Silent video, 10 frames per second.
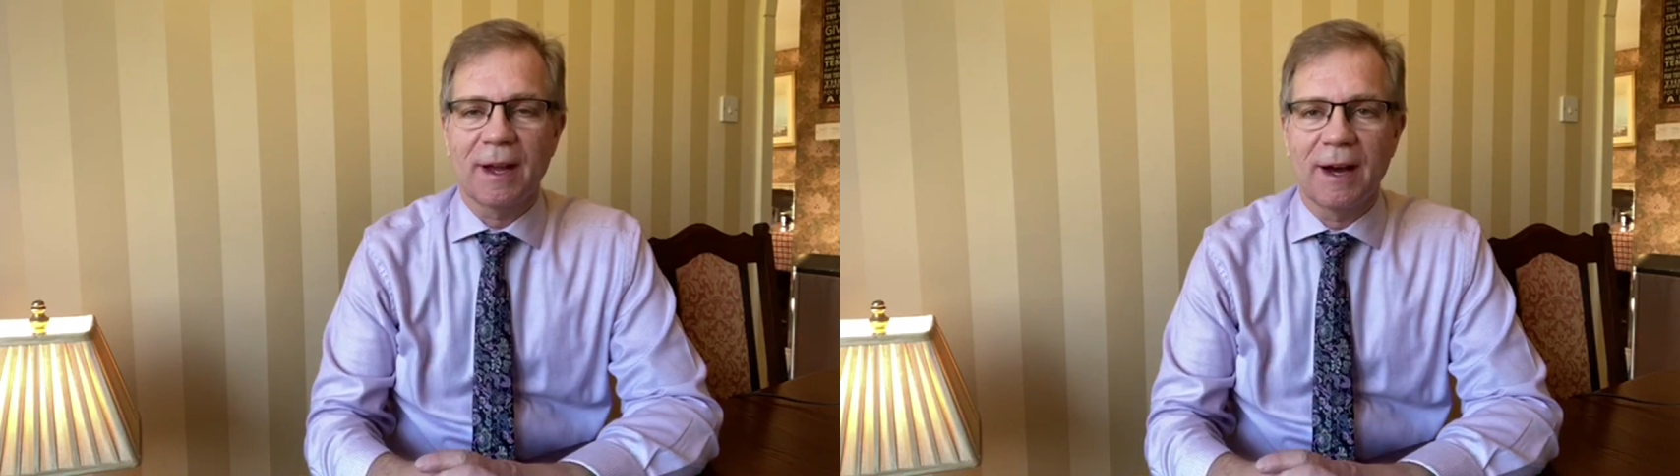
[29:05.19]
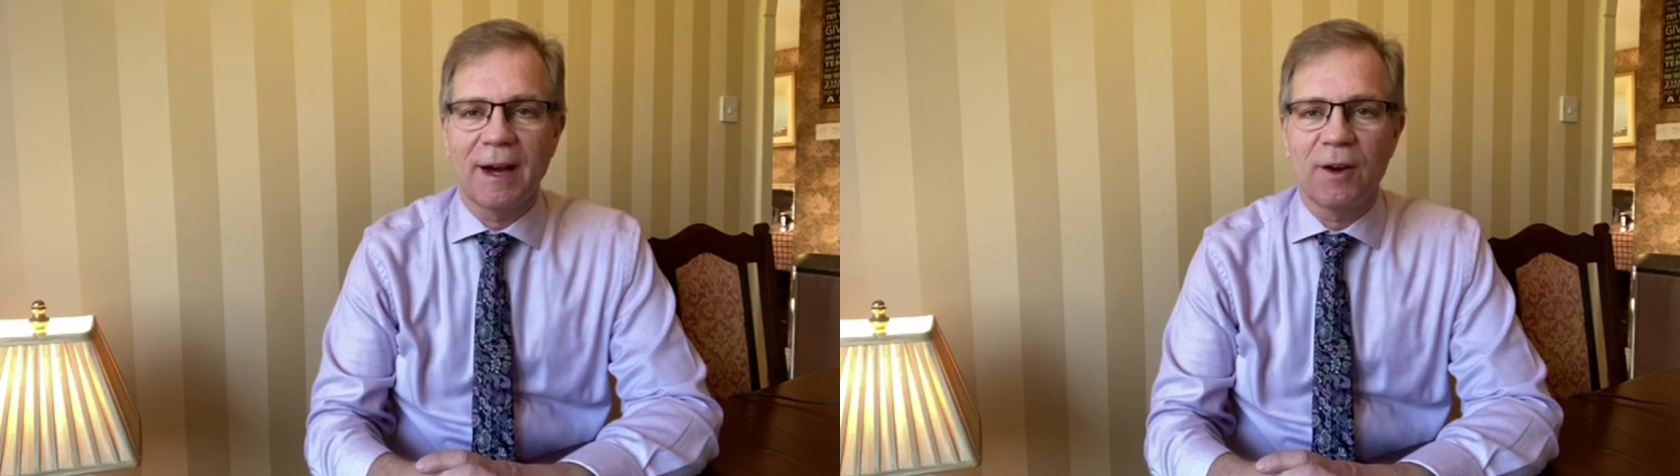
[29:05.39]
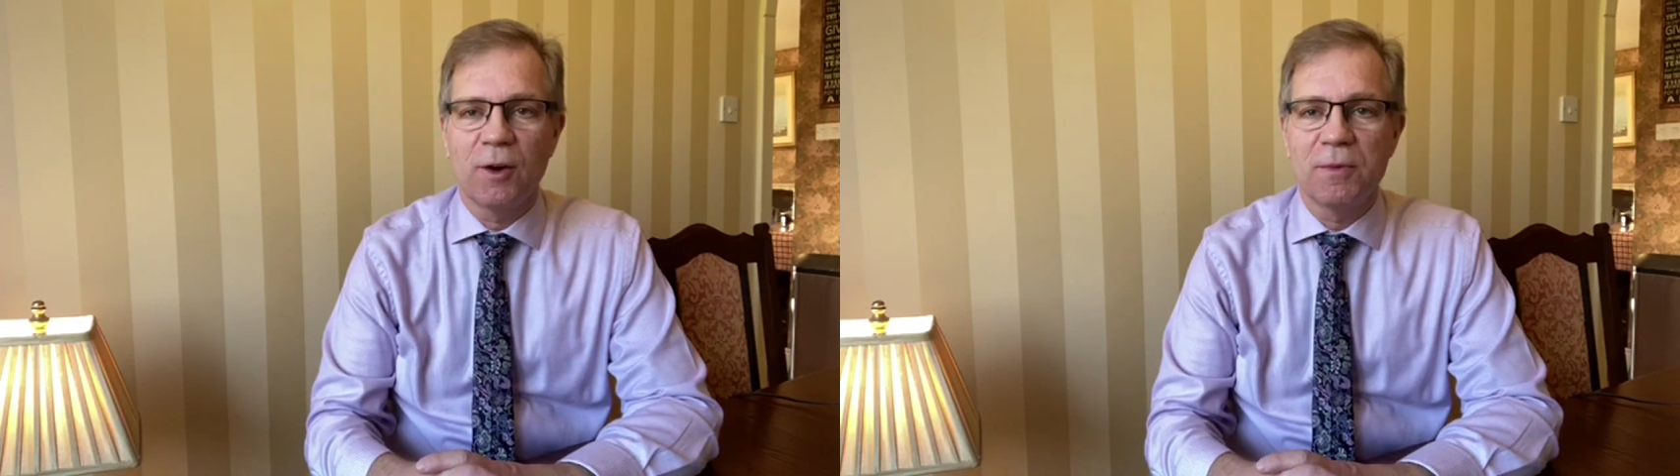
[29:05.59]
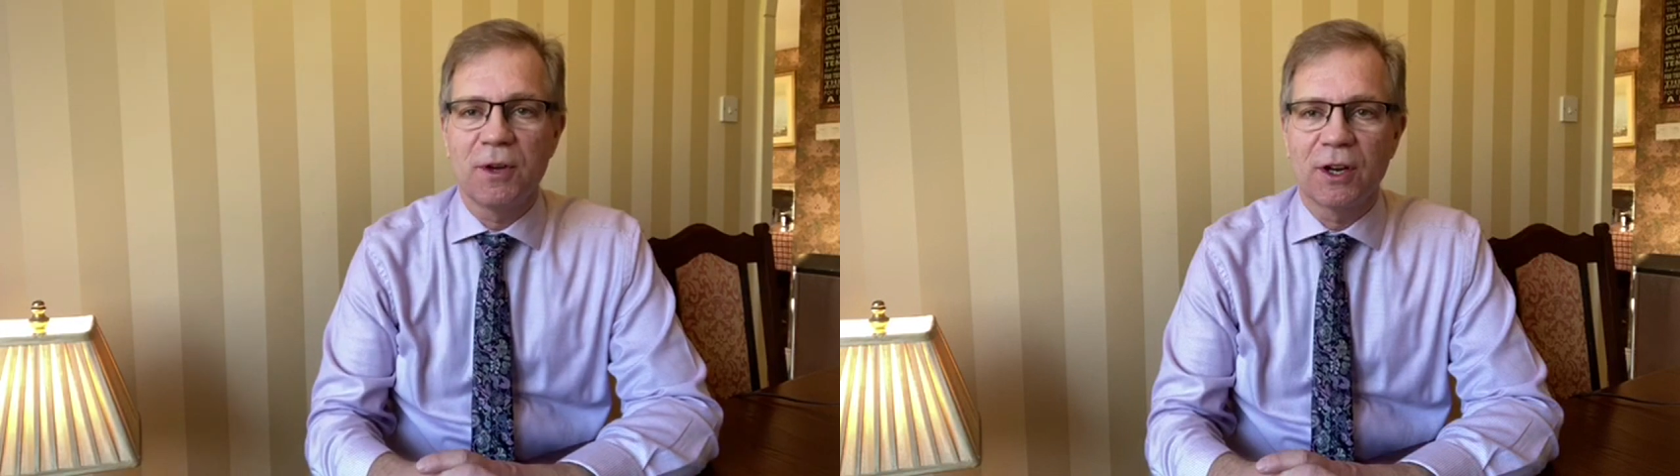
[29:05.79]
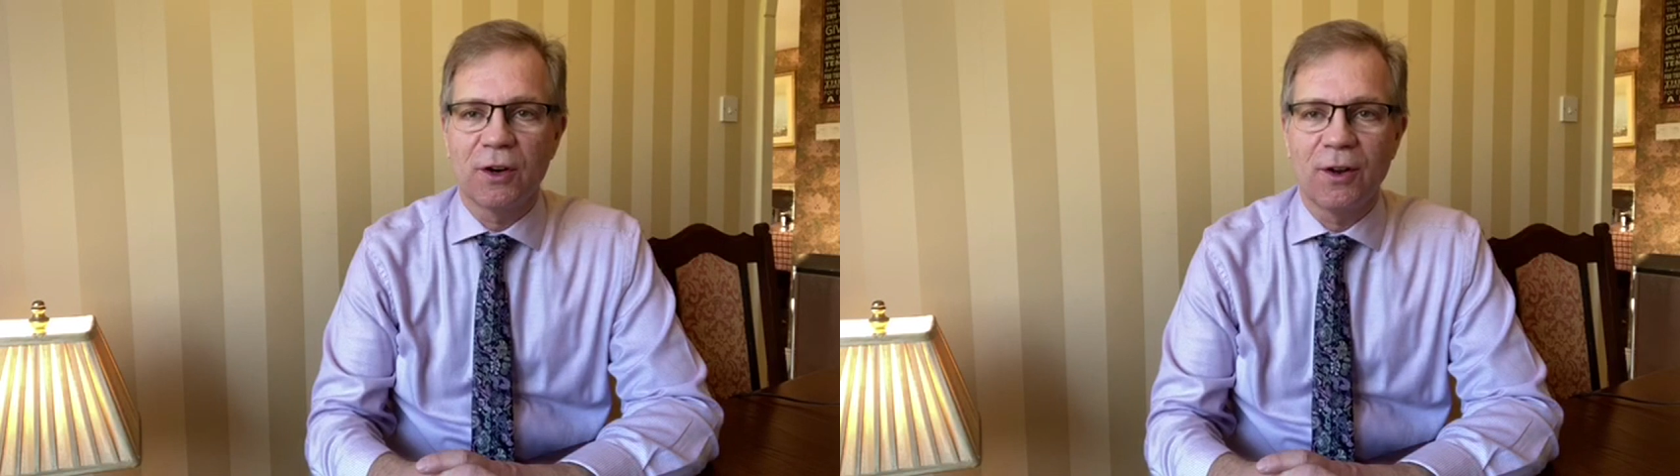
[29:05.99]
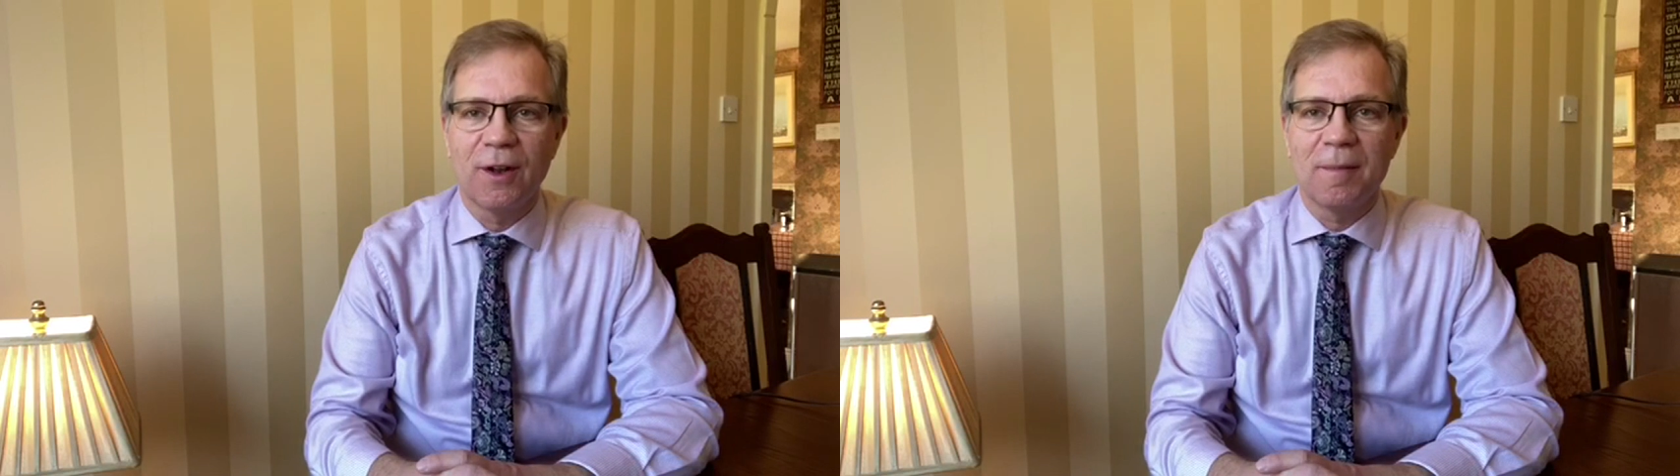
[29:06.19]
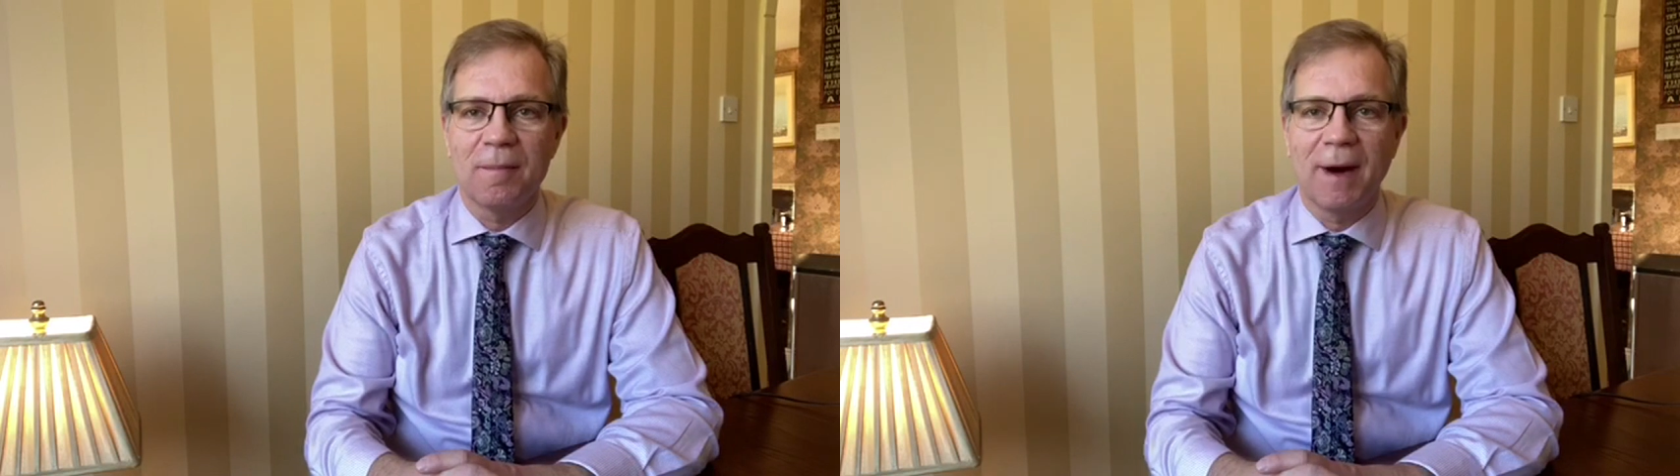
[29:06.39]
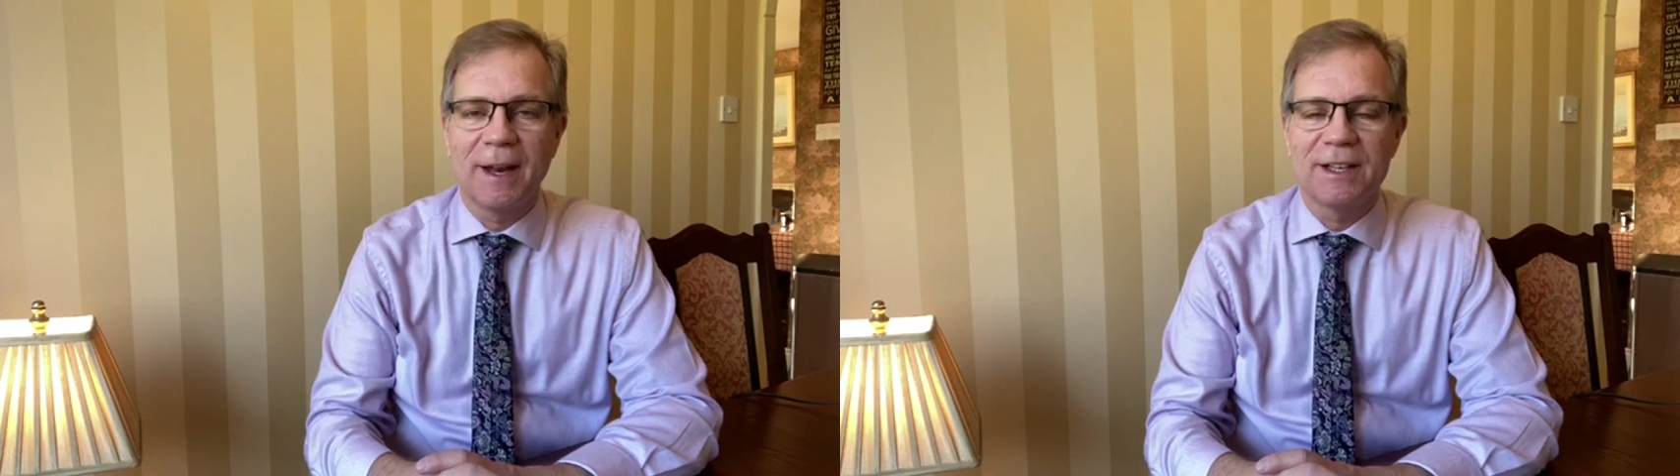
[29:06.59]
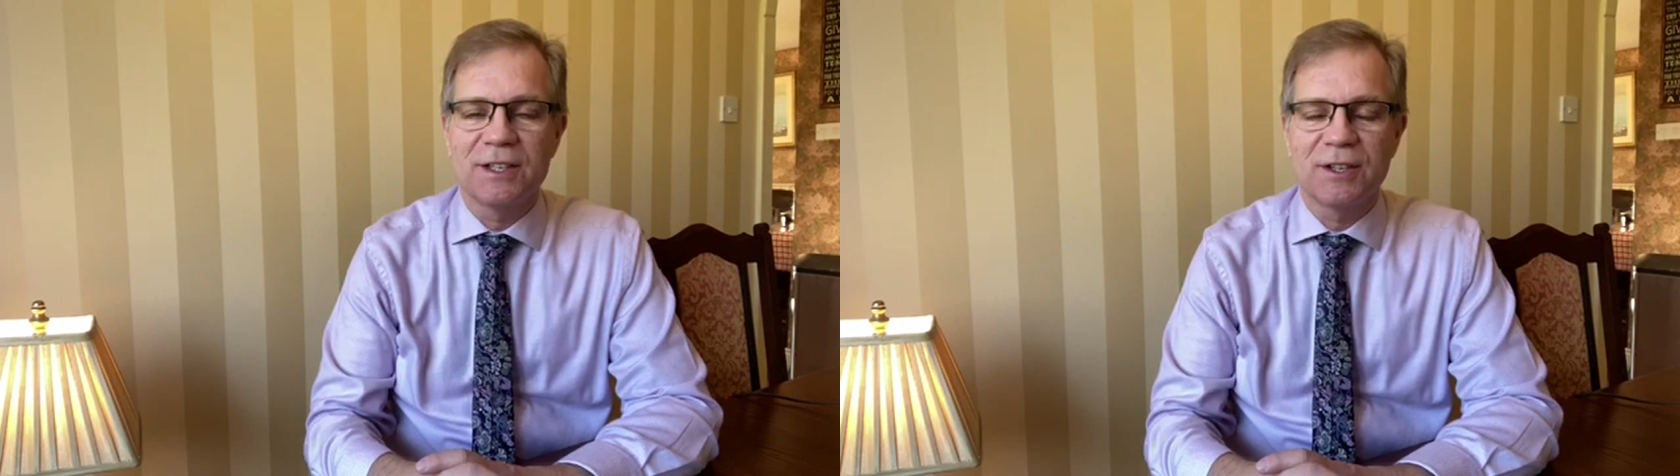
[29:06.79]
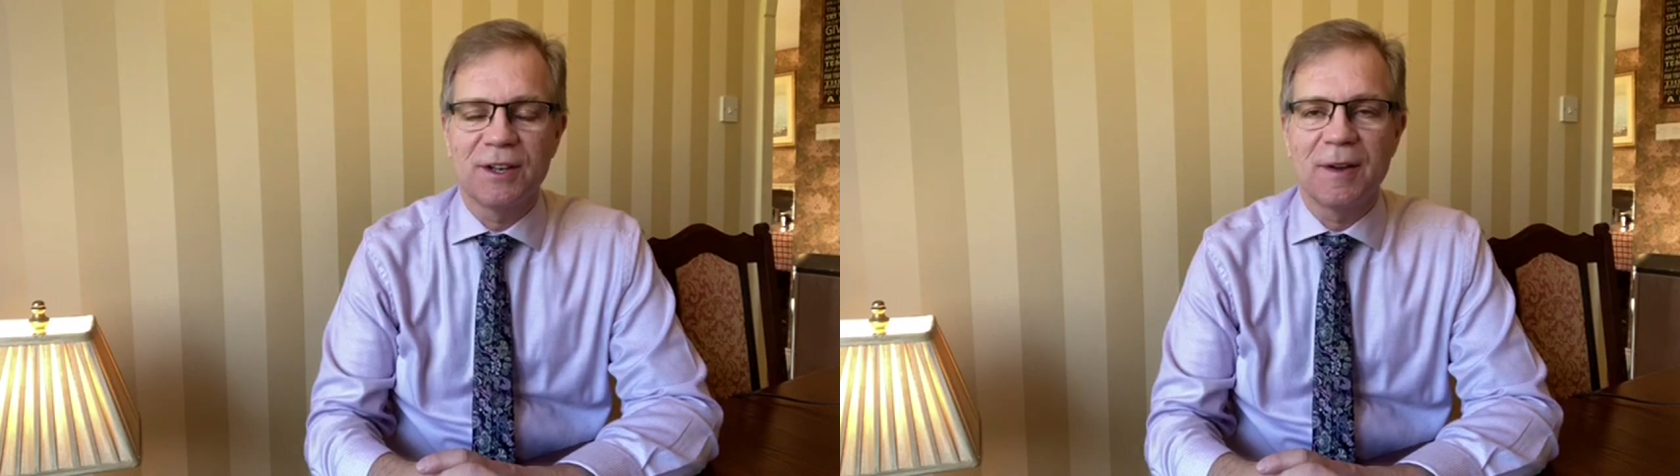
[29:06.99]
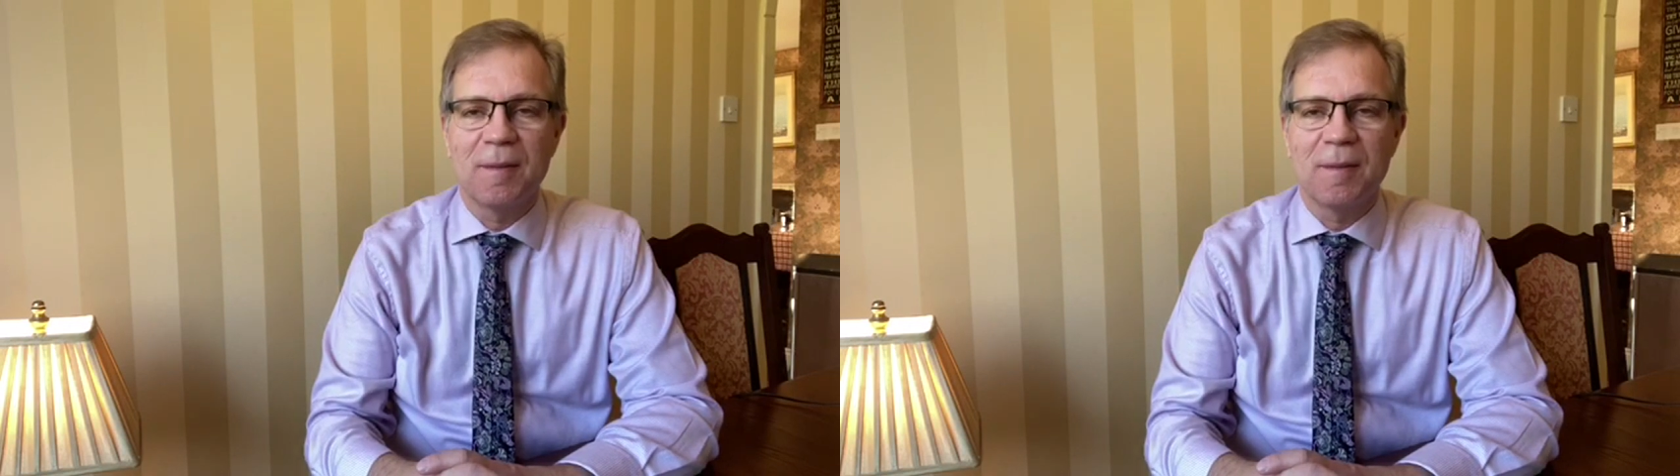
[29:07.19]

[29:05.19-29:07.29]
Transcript: I hope you can all manage to